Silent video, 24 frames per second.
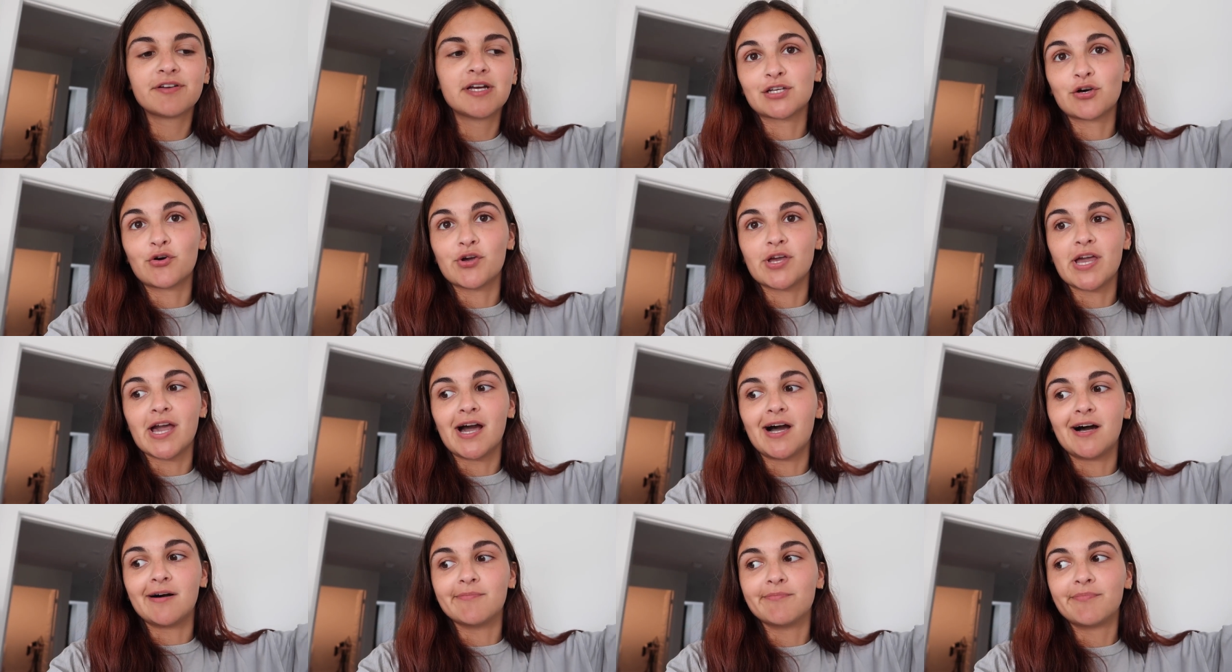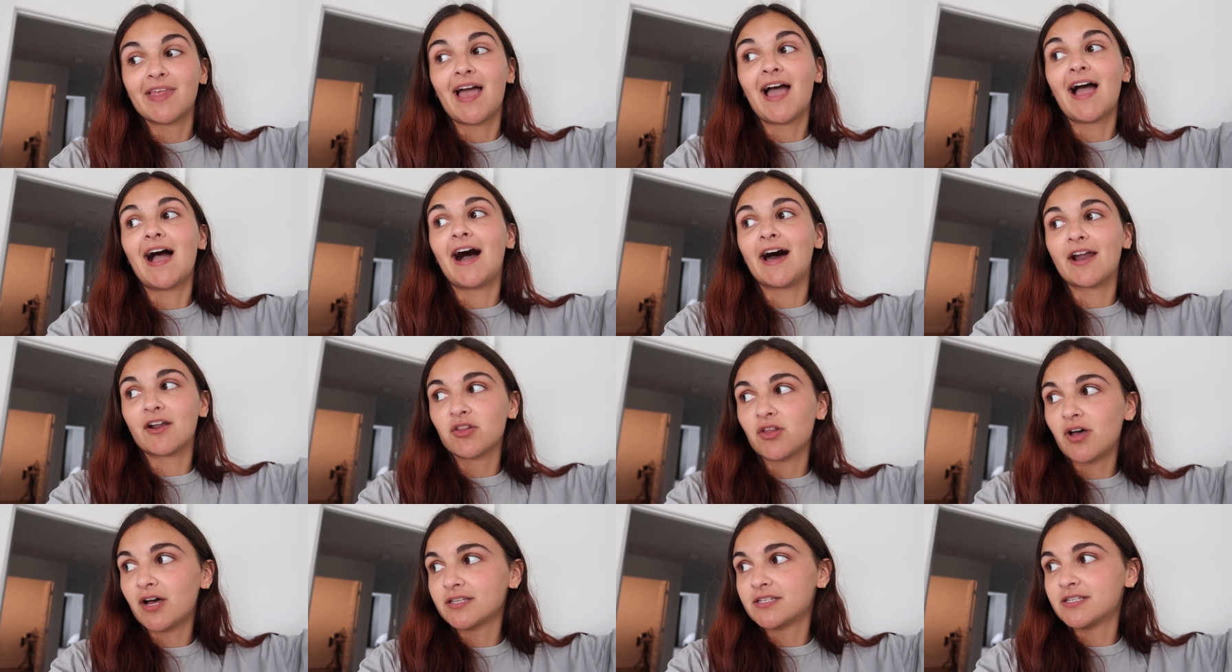So yeah, had
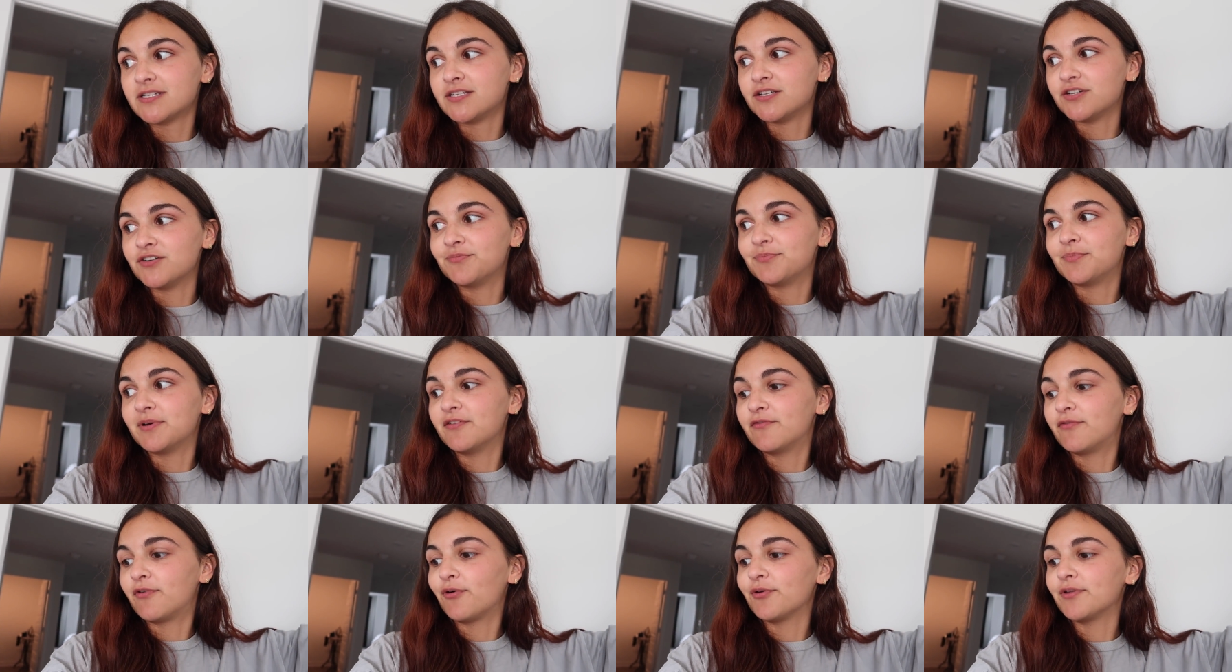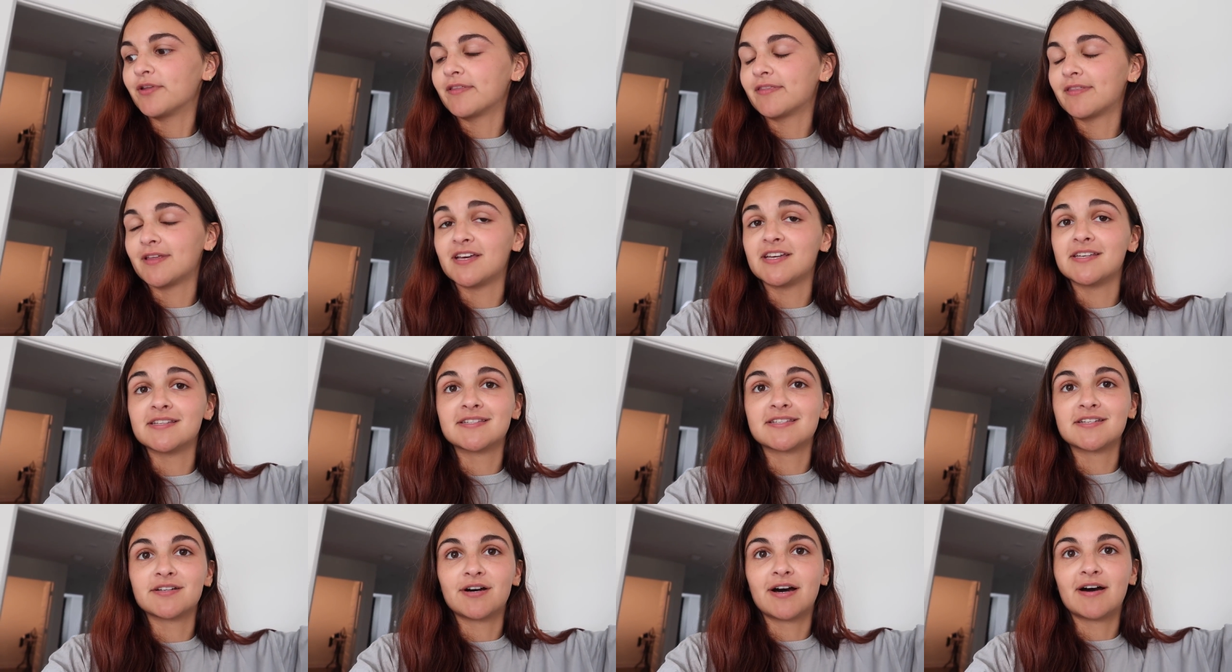a lot to do, been folding
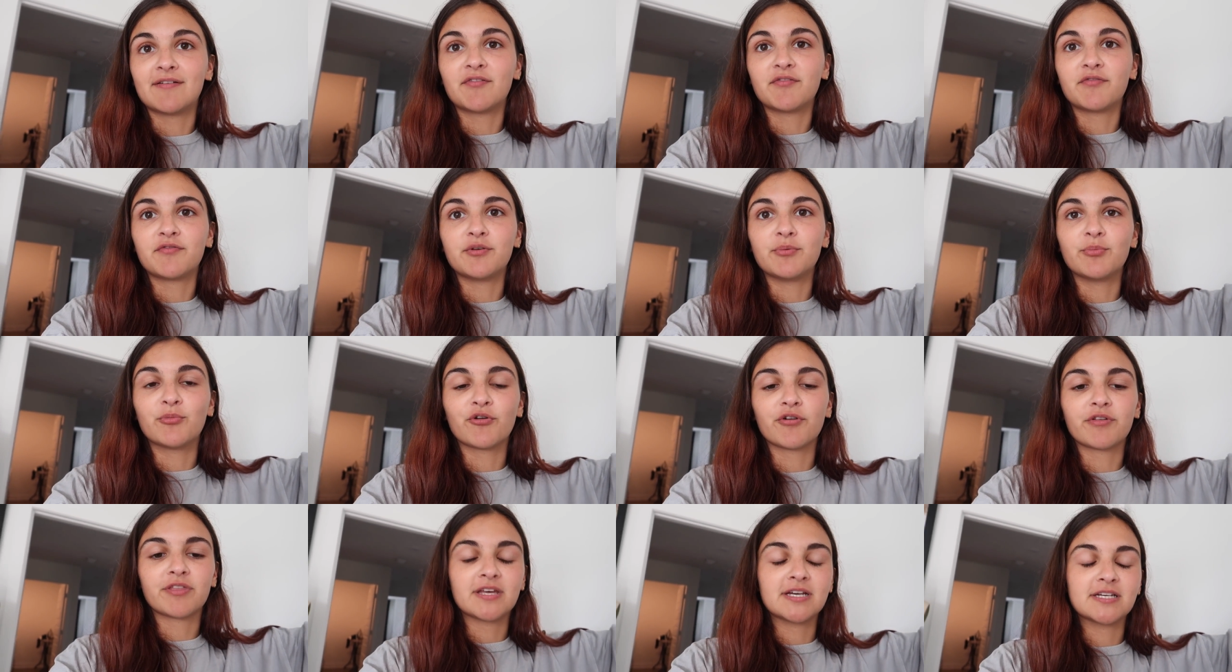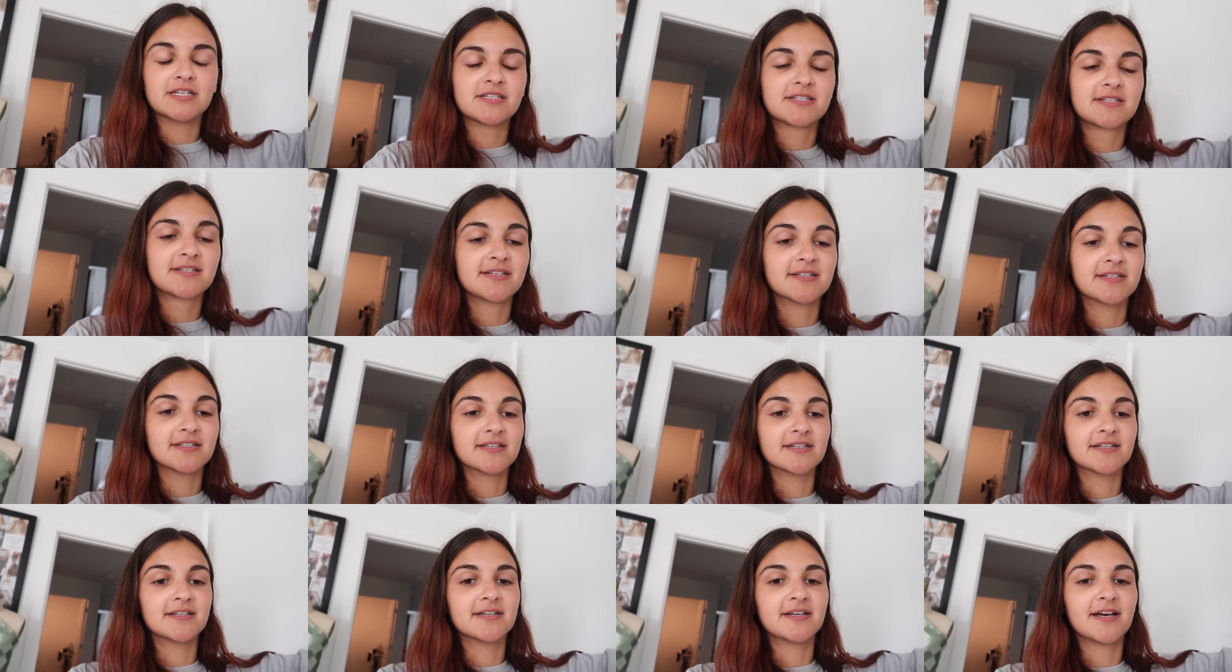things, still have a few more things
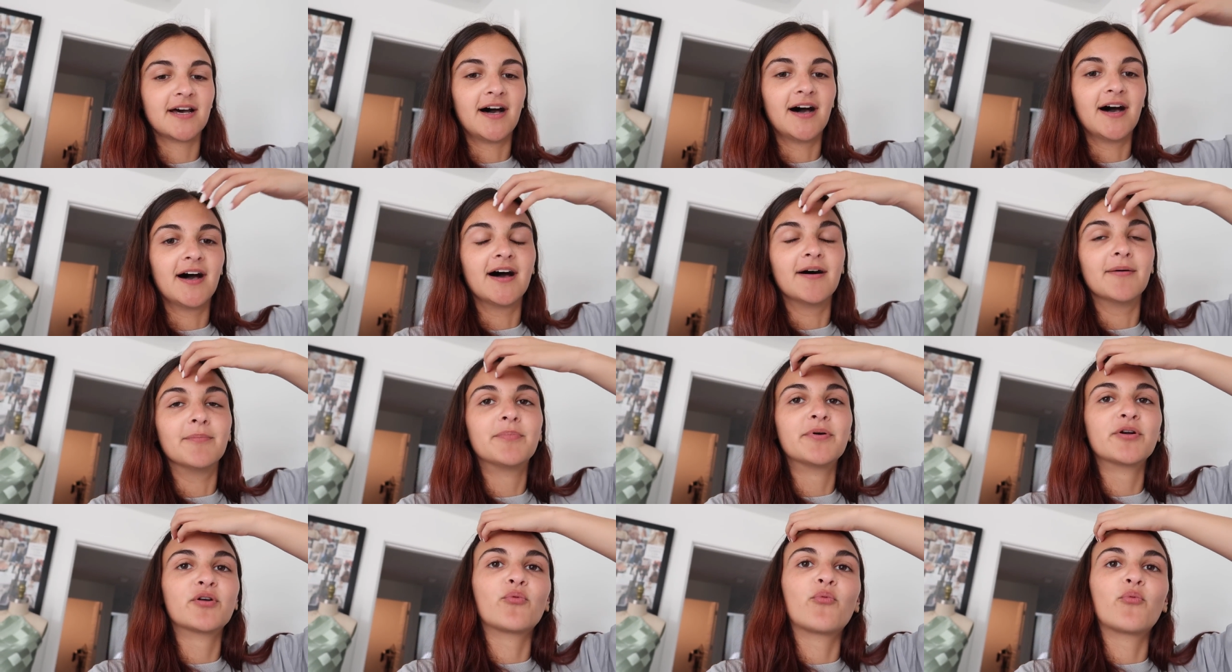to put